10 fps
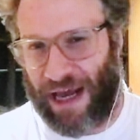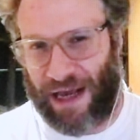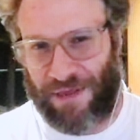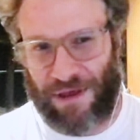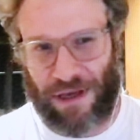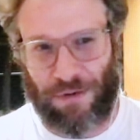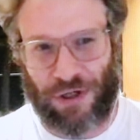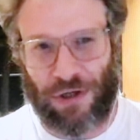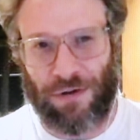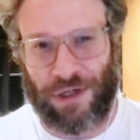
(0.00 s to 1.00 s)
and I think it
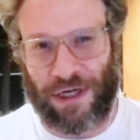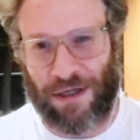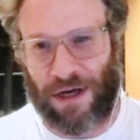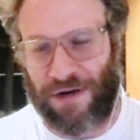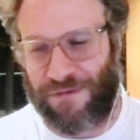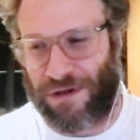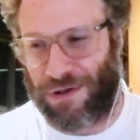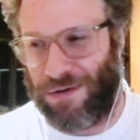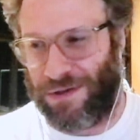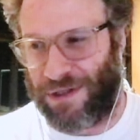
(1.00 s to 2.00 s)
was using a lot of the
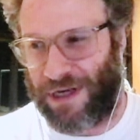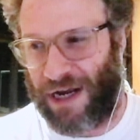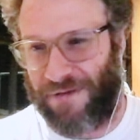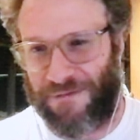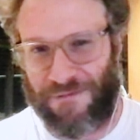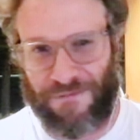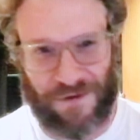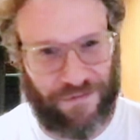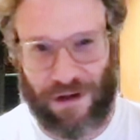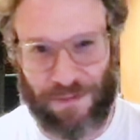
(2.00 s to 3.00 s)
tools that I've
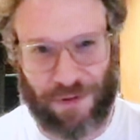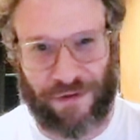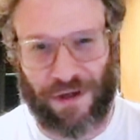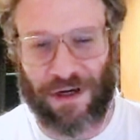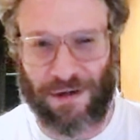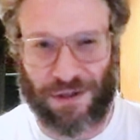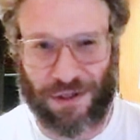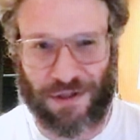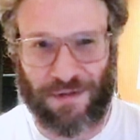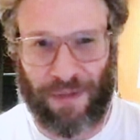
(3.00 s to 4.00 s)
developed over the
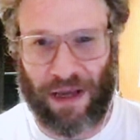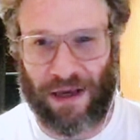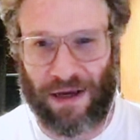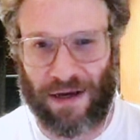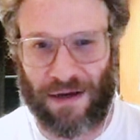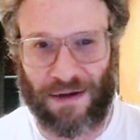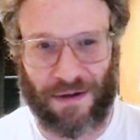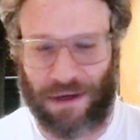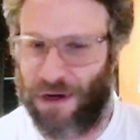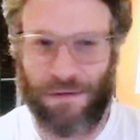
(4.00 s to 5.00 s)
years, just making,
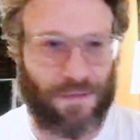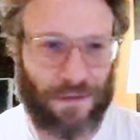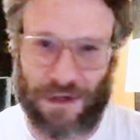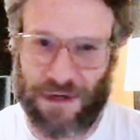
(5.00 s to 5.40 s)
you know,